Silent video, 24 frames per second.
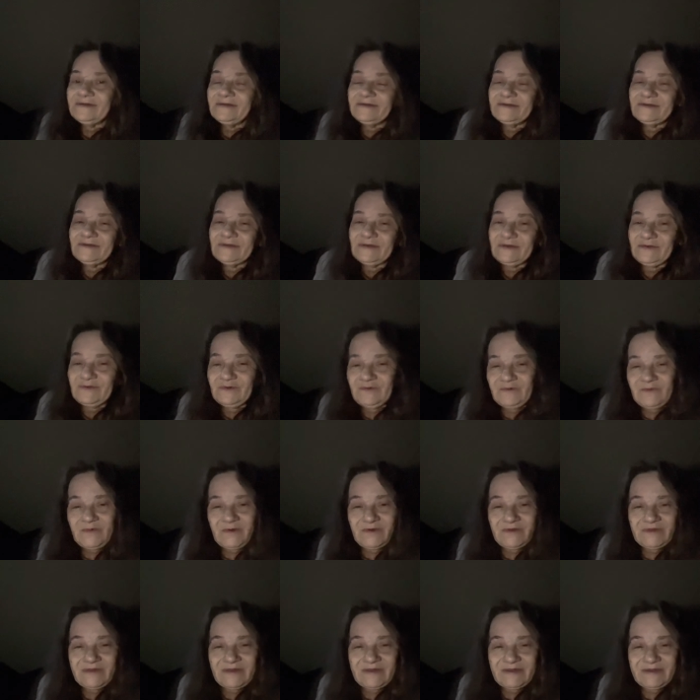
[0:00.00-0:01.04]
She knew
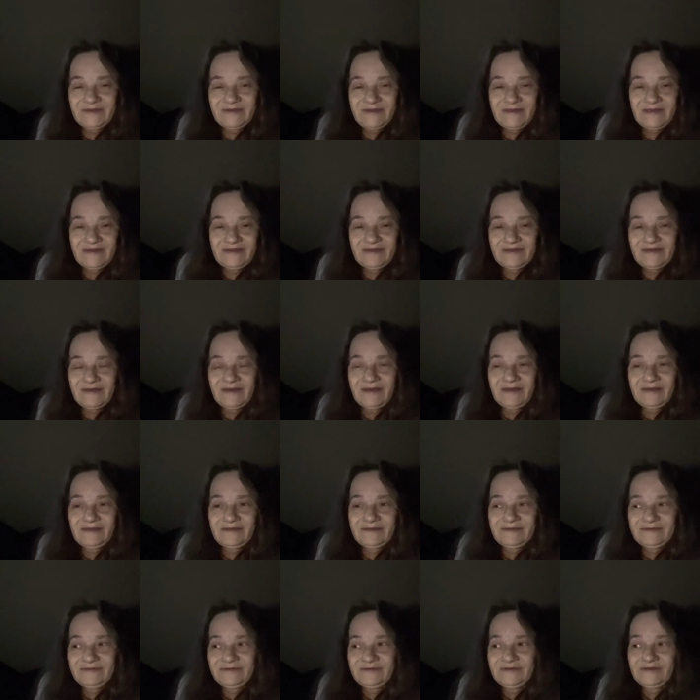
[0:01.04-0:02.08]
about things like that.
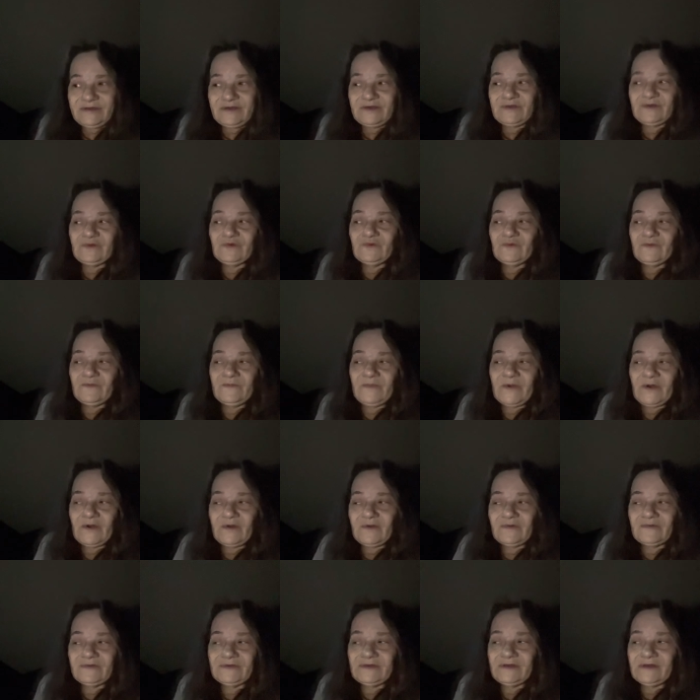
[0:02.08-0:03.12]
She knew
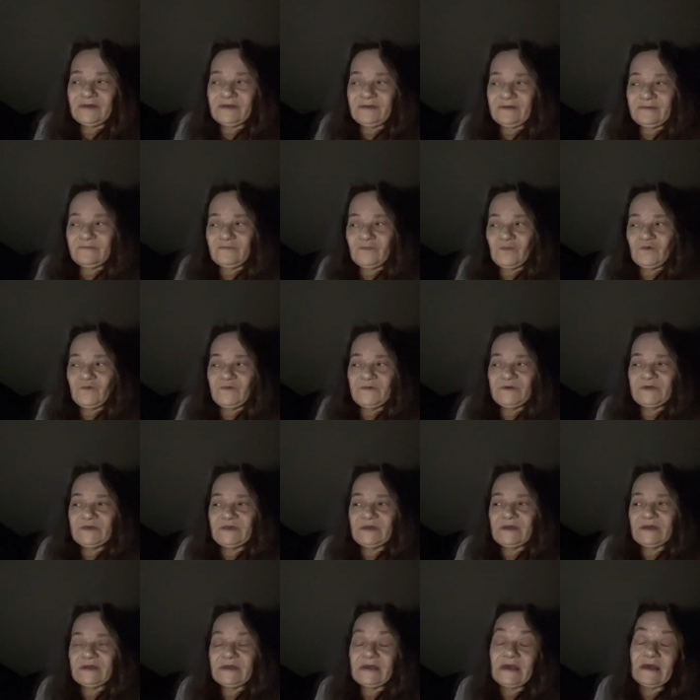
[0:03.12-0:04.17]
about uh, movies
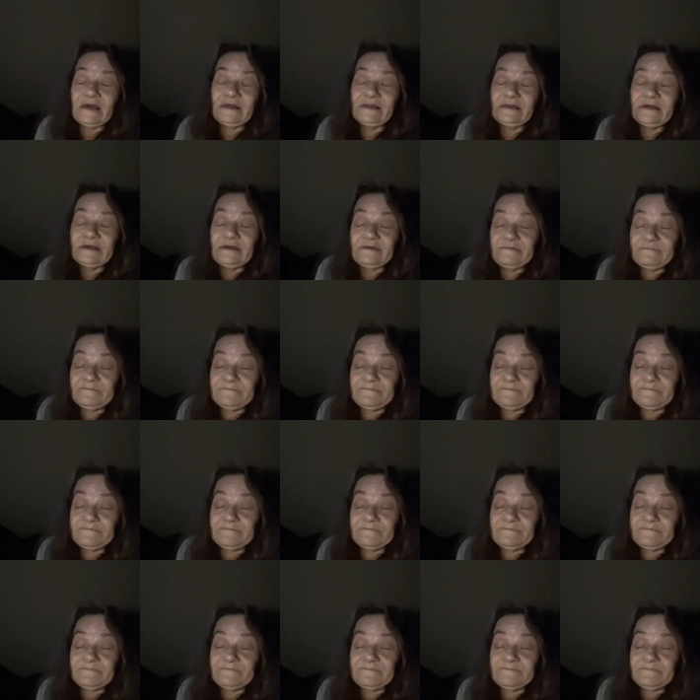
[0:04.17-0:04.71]
like Helly,